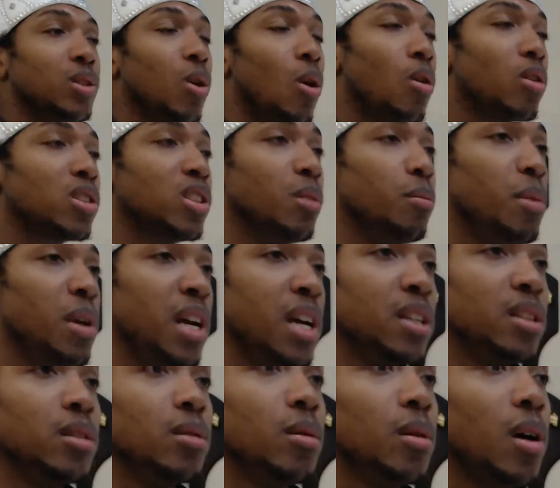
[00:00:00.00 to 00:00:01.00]
Talk to me
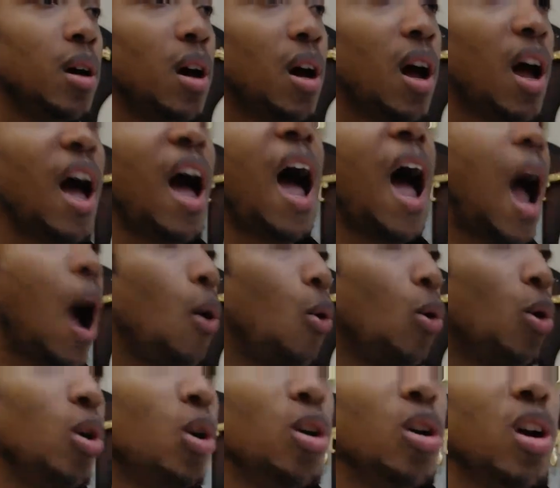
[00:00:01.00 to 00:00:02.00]
in
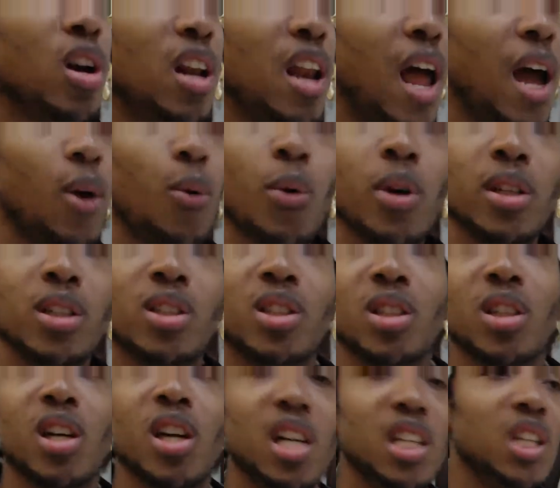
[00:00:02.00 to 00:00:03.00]
our language,
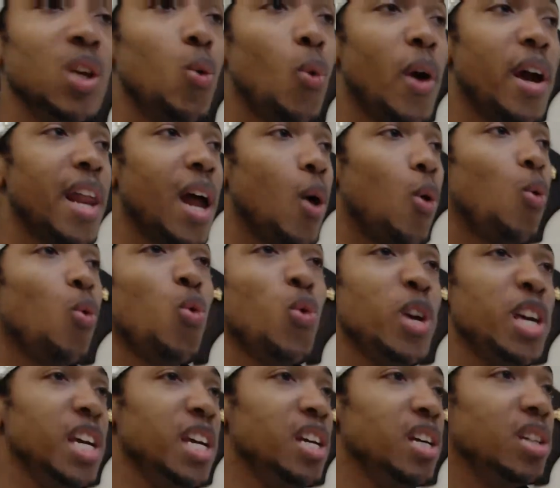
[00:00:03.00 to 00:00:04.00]
in the way that
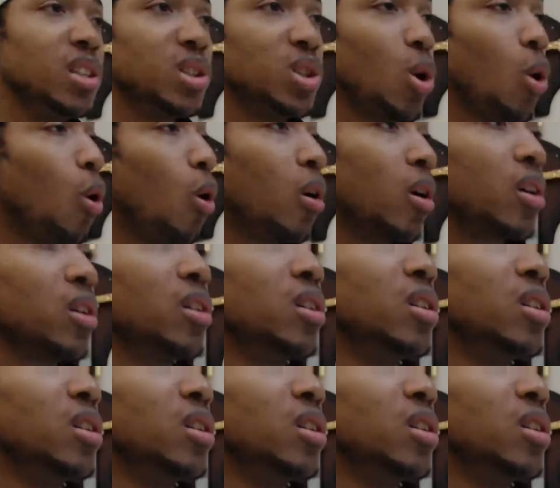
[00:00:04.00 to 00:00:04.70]
we talk,